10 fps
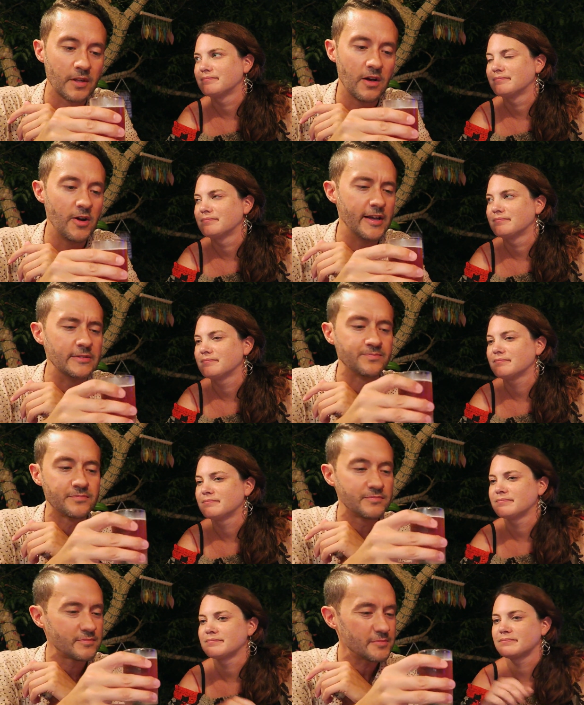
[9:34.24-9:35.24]
Speaker 1: Oh
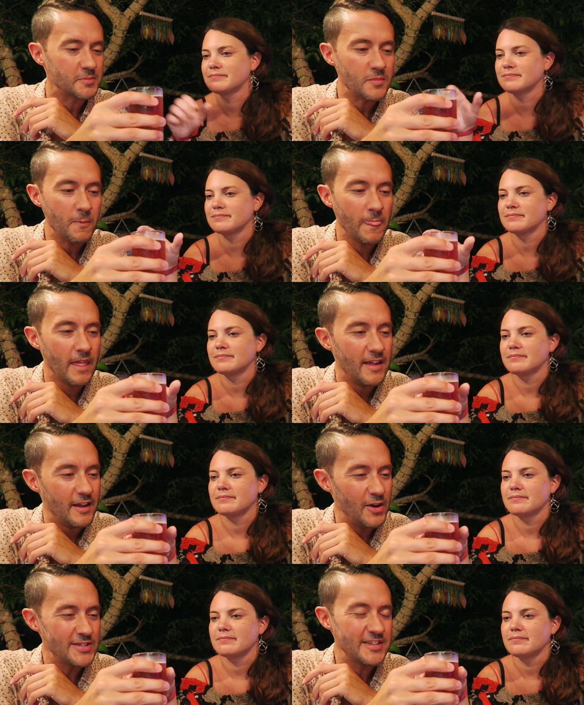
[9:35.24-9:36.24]
yeah.
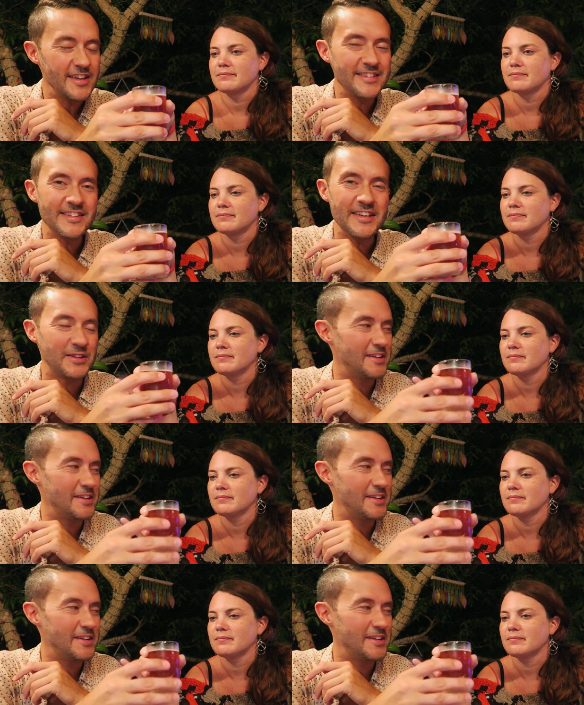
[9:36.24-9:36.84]
Oh, it's, it's like,